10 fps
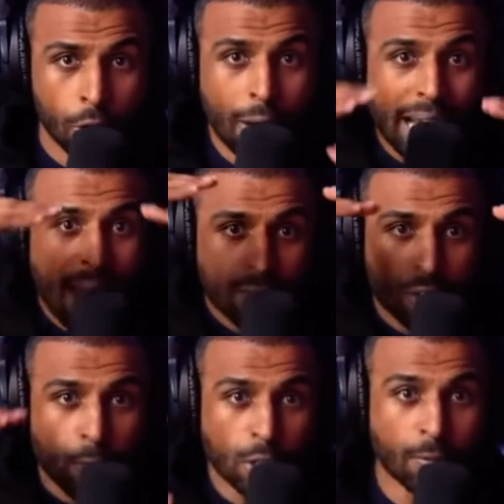you got to have a
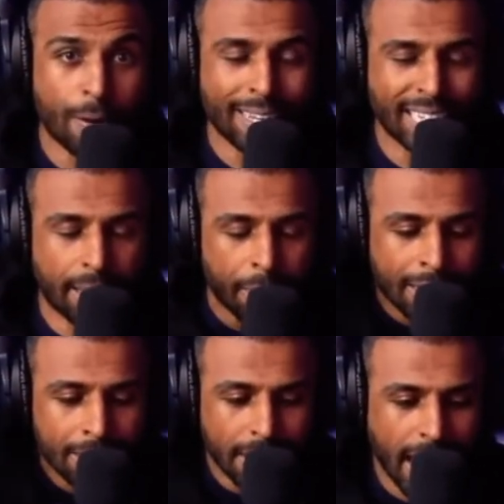diversified team.
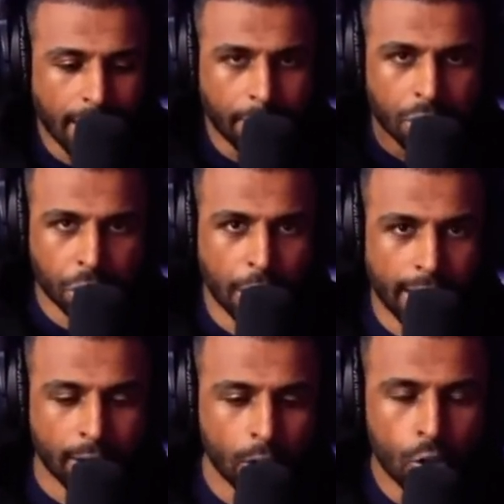Same shit.